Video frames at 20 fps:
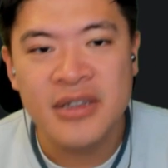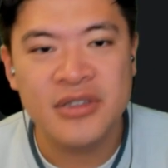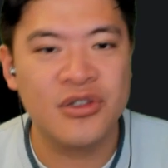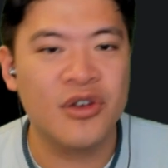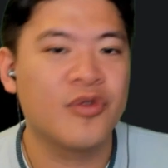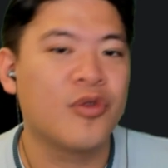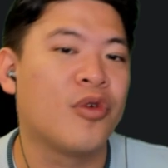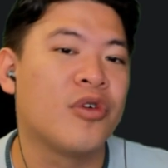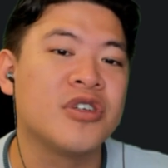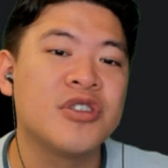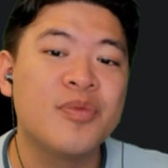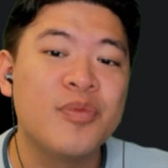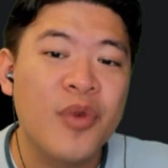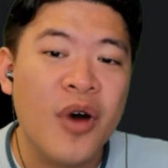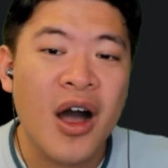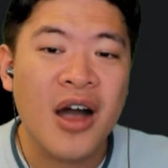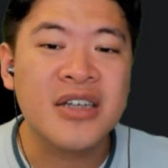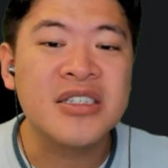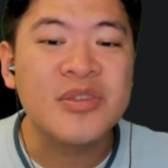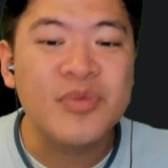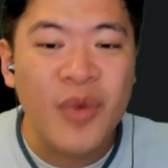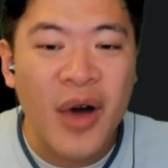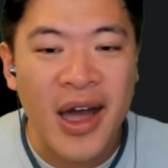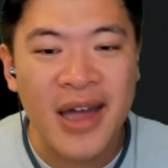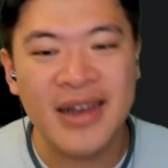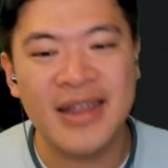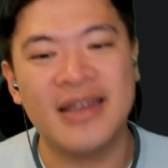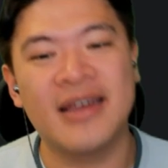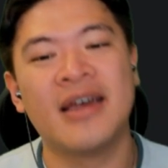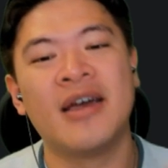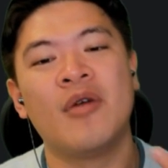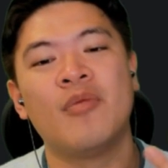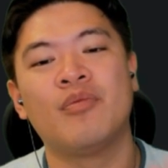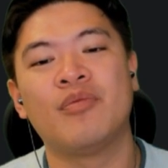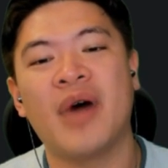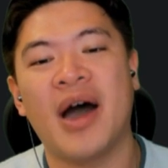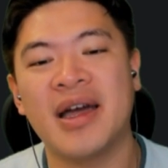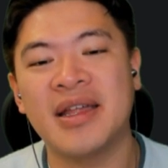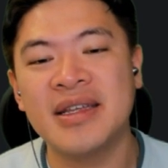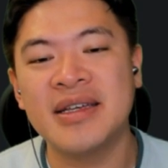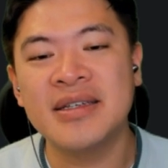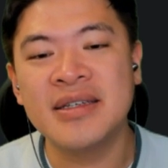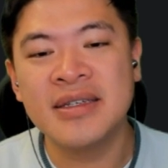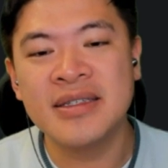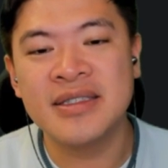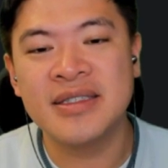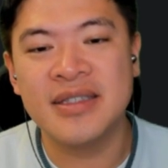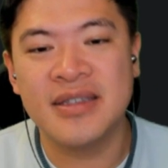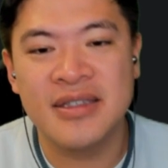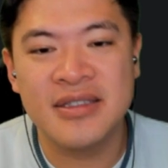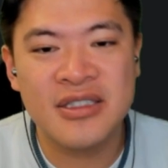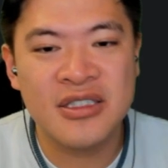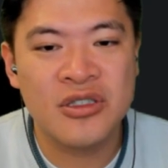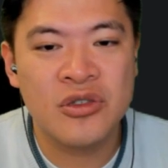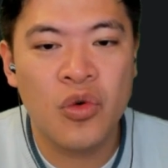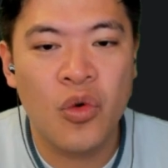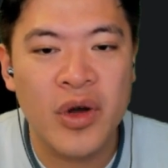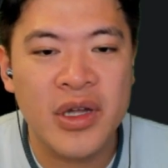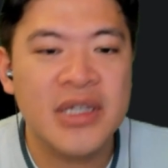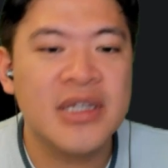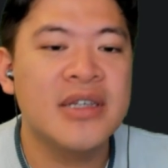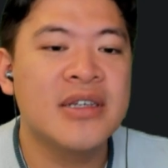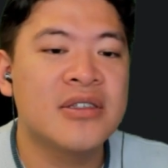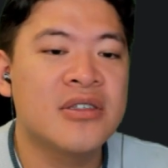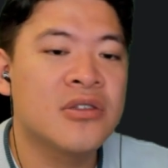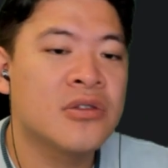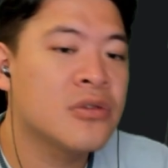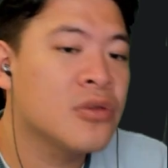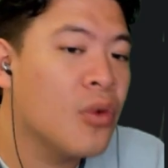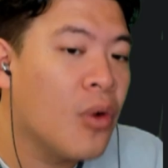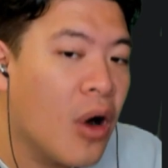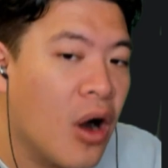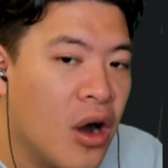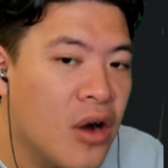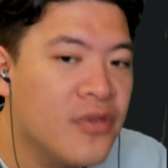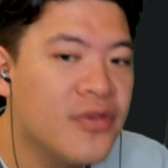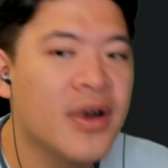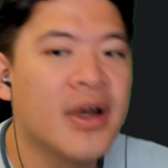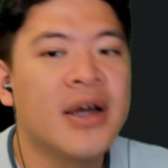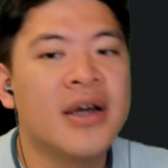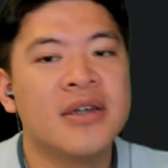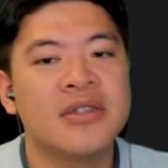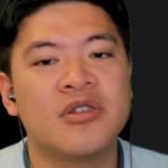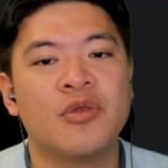So of course, Boxmining, mining since 2012.